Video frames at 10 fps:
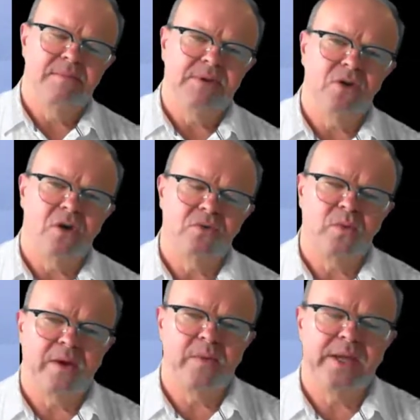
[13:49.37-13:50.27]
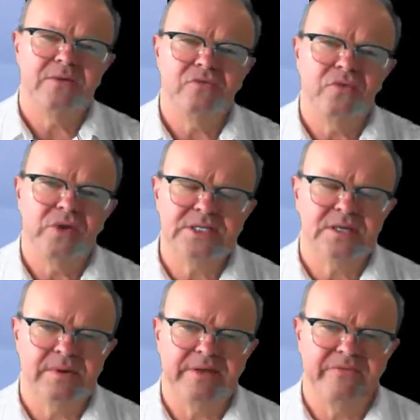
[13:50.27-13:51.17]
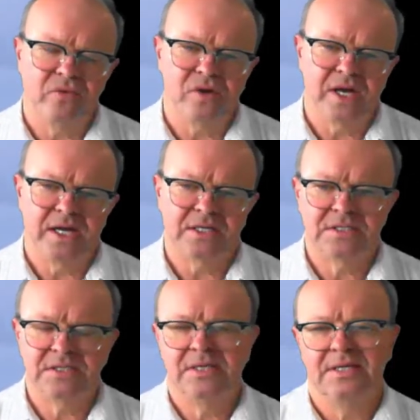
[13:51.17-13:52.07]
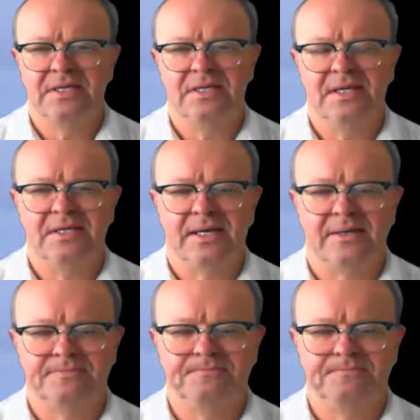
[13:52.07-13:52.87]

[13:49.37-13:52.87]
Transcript: beyond where we can reasonably forecast in detail.